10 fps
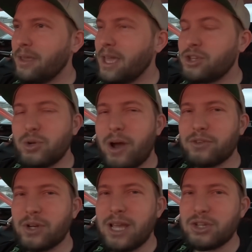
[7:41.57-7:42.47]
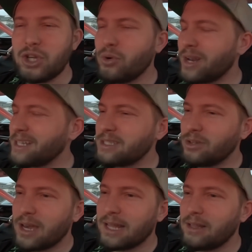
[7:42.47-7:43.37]
issue after issue, and I
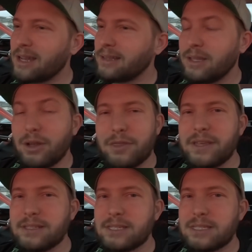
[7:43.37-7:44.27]
still got a lot of little things